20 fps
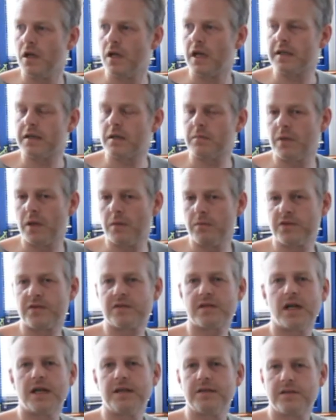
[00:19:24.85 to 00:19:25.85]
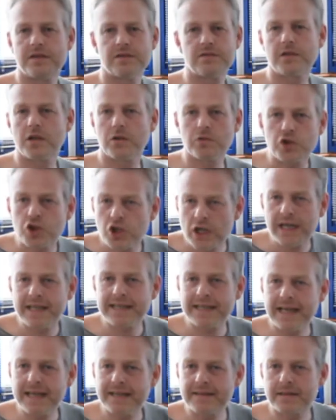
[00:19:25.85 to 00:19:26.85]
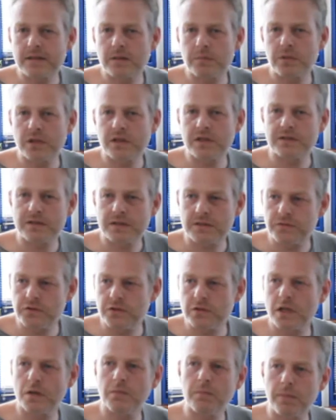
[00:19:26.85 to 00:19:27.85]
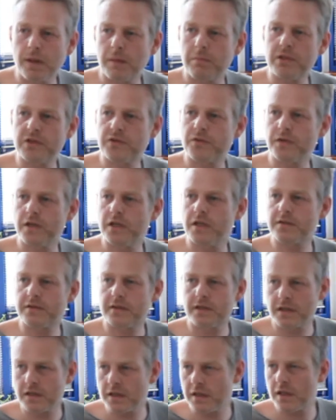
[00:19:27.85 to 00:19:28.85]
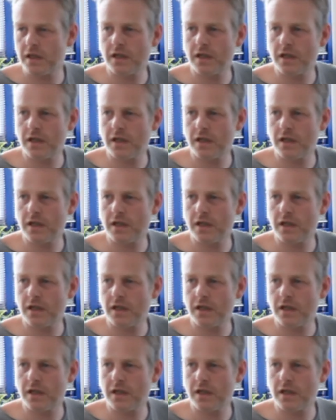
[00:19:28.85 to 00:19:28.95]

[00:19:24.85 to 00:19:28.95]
At the moment, scientists don't share data because if you don't publish first in